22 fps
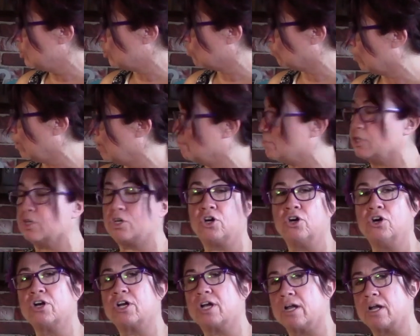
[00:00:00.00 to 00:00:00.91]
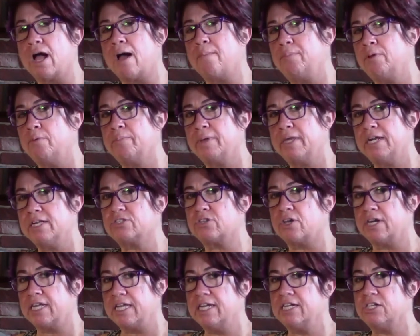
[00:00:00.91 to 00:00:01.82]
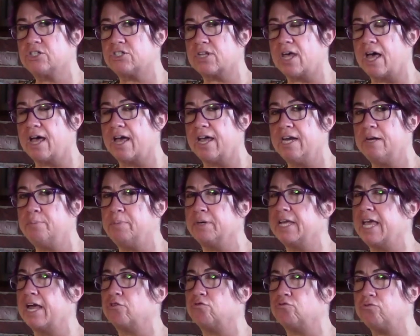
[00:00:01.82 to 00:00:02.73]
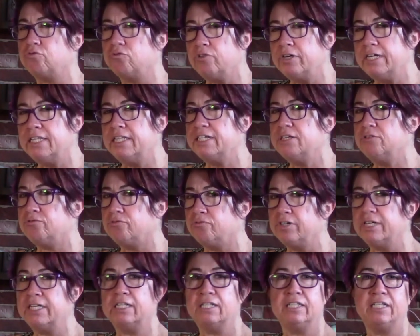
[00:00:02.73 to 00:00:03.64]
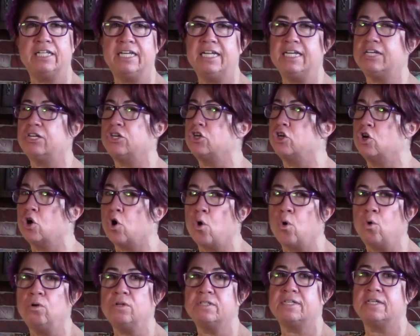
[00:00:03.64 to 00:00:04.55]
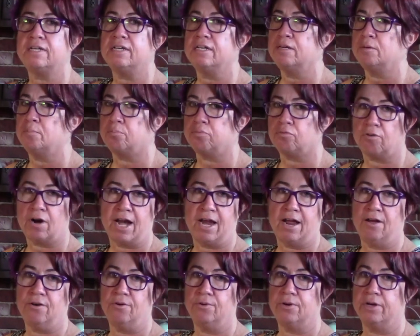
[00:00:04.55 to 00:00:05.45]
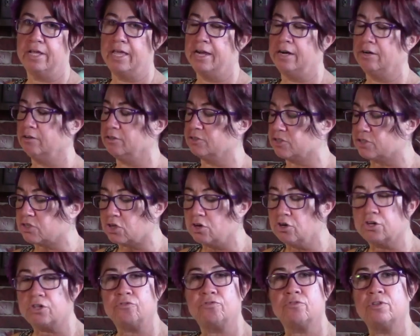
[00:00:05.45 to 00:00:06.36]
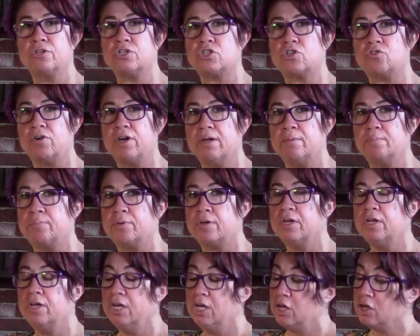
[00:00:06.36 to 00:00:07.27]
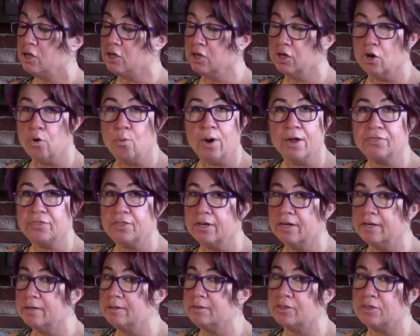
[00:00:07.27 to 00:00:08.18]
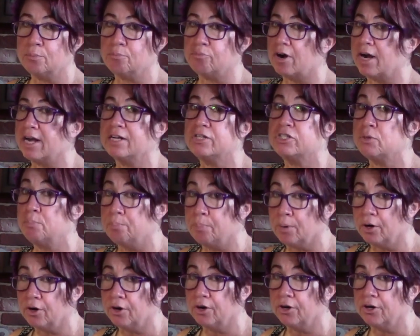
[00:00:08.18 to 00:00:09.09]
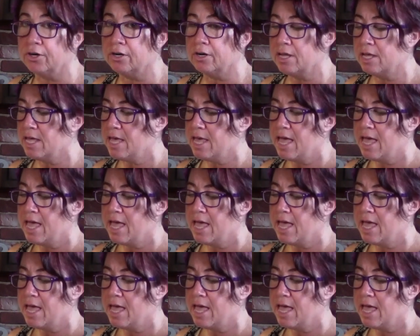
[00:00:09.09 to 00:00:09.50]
shrimp to cook a couple minutes on each side, but get really, really golden brown. And it'll just cook through the shrimp. You don't want the breading to burn.